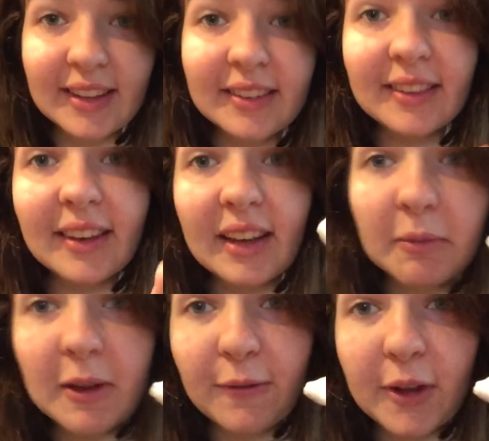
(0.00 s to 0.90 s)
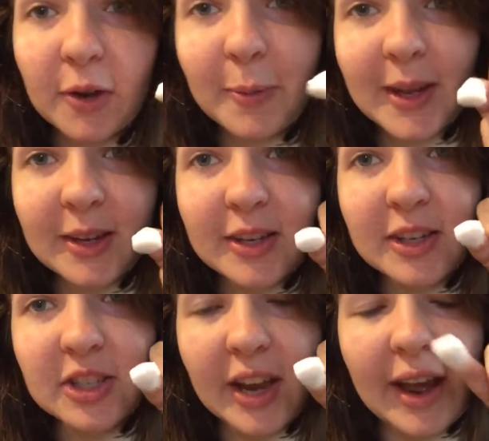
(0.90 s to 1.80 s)
this is how I have my finger
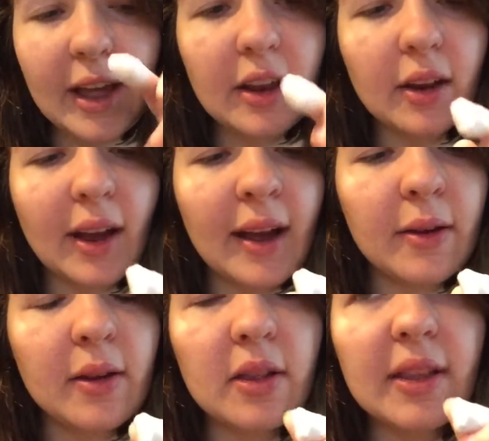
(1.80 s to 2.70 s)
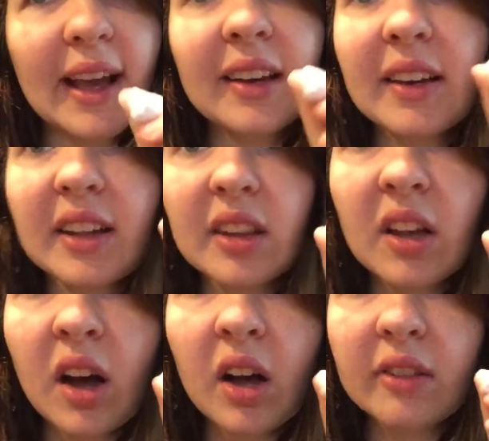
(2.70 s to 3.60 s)
bandage. I had I had to cut the
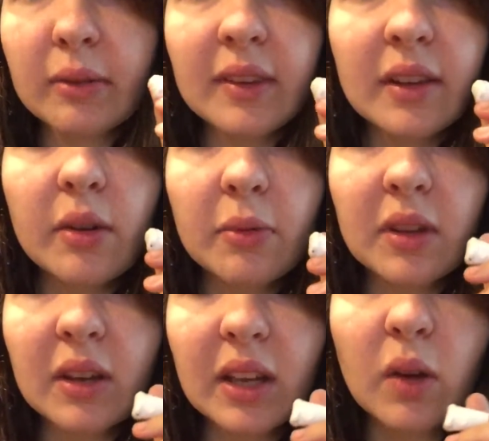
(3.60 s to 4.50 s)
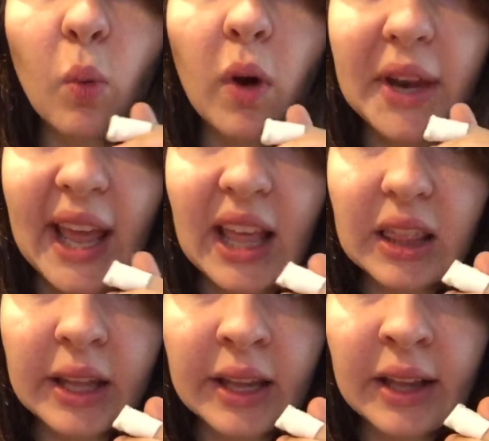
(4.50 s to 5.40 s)
gauze. Basically, almost in like one
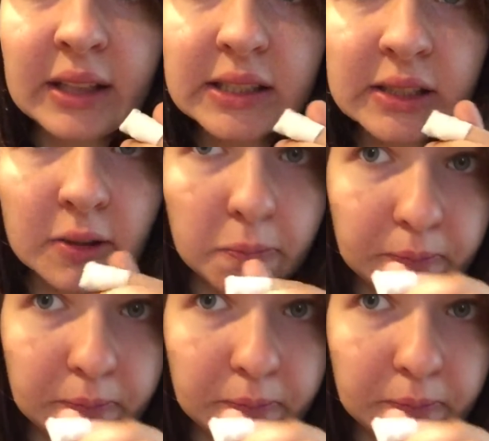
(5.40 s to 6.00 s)
eighth, I guess.